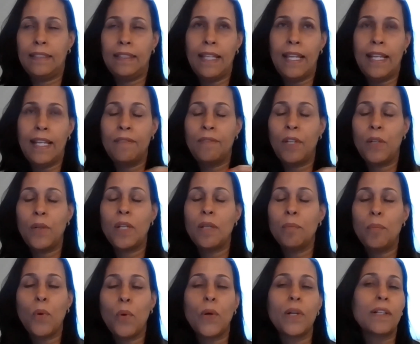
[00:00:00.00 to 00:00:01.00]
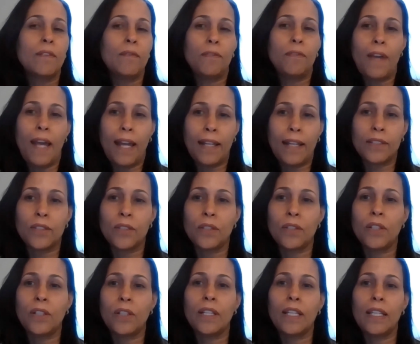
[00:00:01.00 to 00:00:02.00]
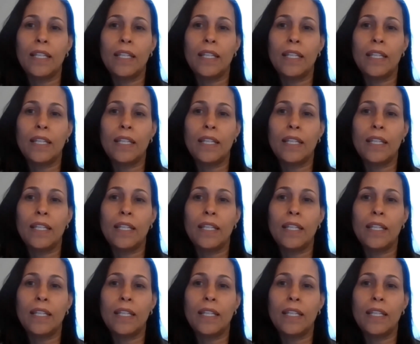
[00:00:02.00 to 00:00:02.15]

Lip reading: very important factor